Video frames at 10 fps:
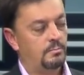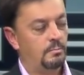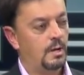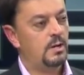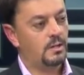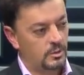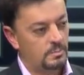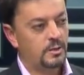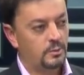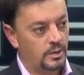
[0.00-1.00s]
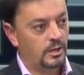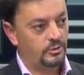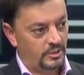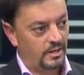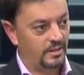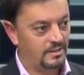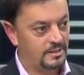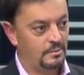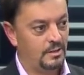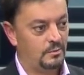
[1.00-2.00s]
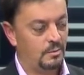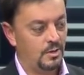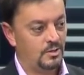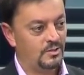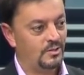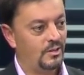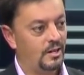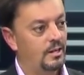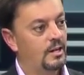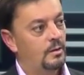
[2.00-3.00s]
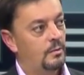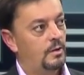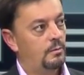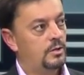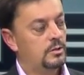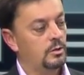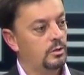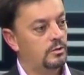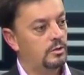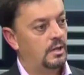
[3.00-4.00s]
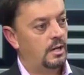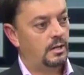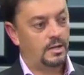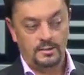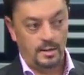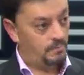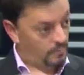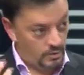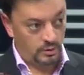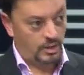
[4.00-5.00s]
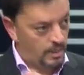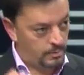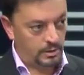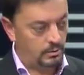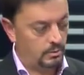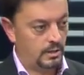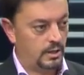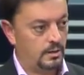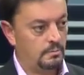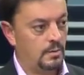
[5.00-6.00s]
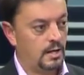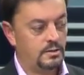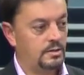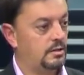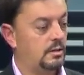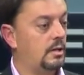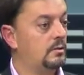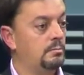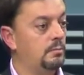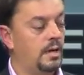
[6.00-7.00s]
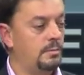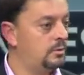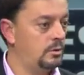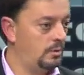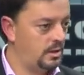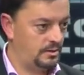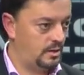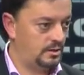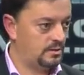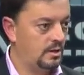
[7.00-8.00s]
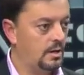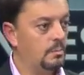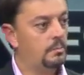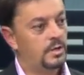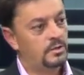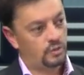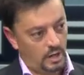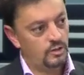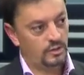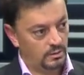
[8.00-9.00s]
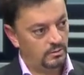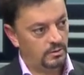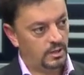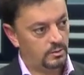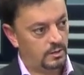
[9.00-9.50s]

Maybe it goes back to culture, I think something that we mentioned earlier. We're just not in that same venture capital mindset that perhaps the US has, but it's changing. That's what